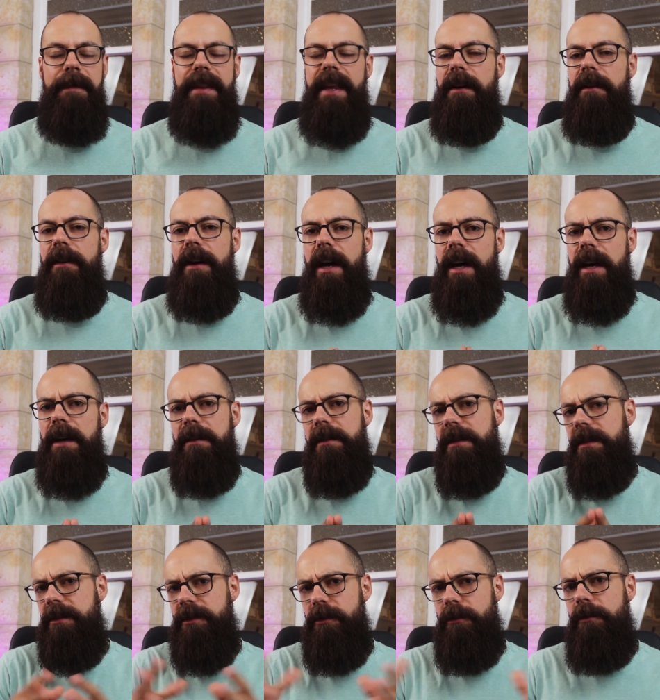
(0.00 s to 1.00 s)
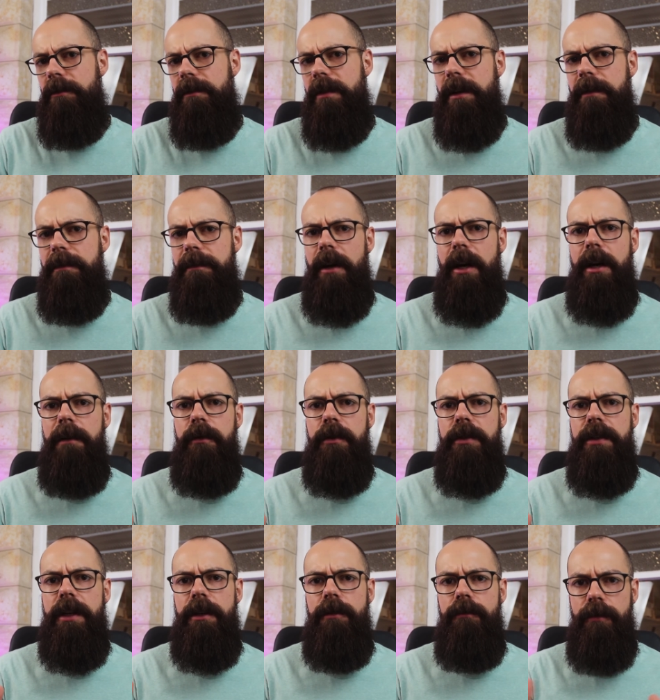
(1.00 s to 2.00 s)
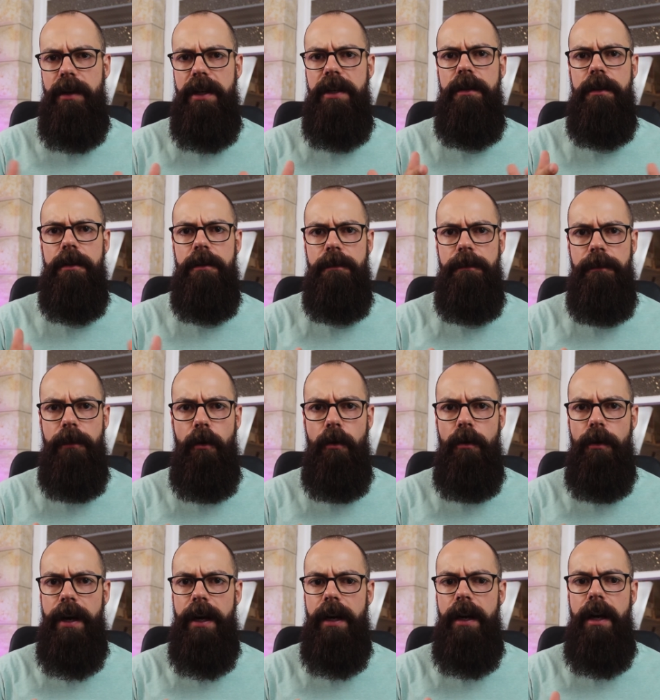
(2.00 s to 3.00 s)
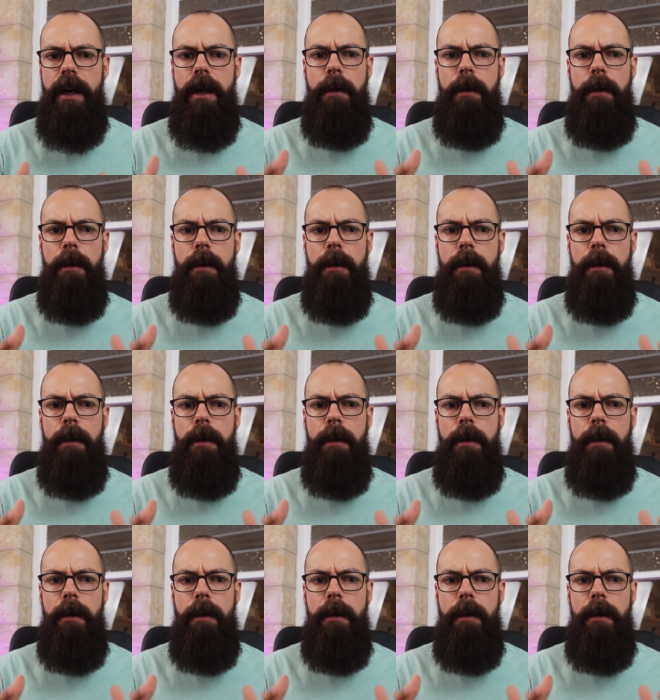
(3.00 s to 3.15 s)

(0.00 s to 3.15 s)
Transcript: there are sort of like five or six reasons for it